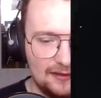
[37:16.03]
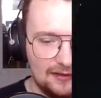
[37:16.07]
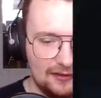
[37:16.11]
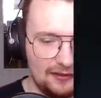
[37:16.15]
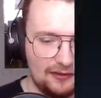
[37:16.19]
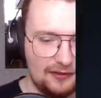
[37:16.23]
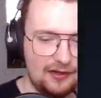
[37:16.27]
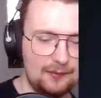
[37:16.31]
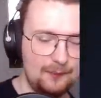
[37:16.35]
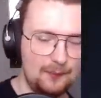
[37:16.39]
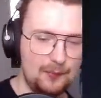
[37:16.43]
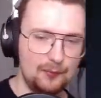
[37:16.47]

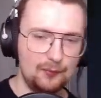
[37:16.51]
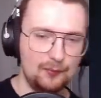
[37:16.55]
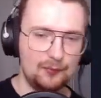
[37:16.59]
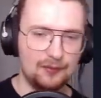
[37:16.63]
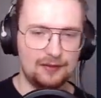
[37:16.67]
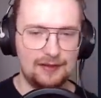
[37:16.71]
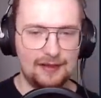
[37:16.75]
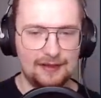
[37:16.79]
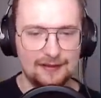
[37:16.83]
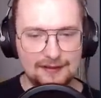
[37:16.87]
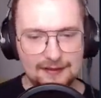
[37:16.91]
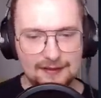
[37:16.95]
couple
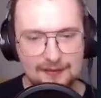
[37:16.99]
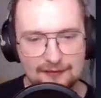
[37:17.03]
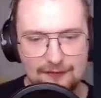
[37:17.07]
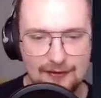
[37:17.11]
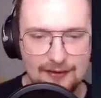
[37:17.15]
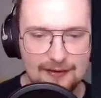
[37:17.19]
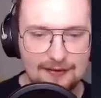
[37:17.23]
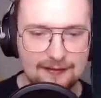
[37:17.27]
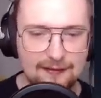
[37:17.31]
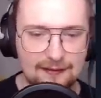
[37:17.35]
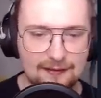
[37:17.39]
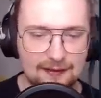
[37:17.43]
collection
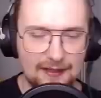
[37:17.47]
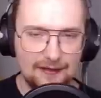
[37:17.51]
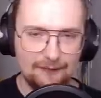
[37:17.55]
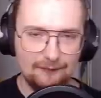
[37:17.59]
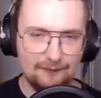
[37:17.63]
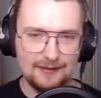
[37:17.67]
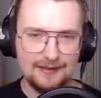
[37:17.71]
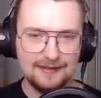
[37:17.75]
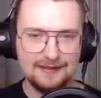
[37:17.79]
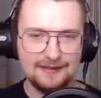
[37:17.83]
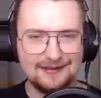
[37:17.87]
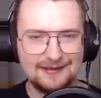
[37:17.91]
events. Like if
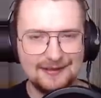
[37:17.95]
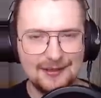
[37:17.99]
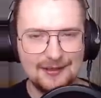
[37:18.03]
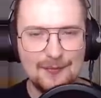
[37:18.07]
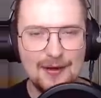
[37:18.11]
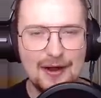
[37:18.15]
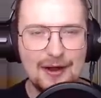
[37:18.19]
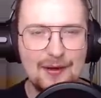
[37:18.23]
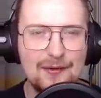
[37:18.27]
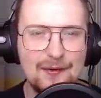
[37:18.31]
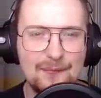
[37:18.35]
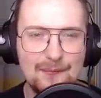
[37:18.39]
we
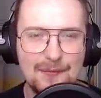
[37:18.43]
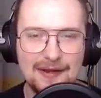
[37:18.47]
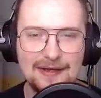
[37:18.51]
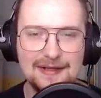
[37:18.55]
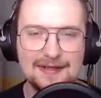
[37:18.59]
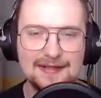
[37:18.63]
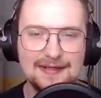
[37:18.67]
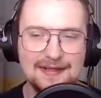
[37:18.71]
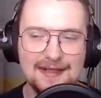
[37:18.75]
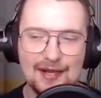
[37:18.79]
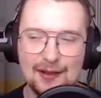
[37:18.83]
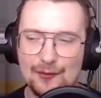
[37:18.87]
somehow
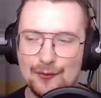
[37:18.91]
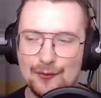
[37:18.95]
manage to get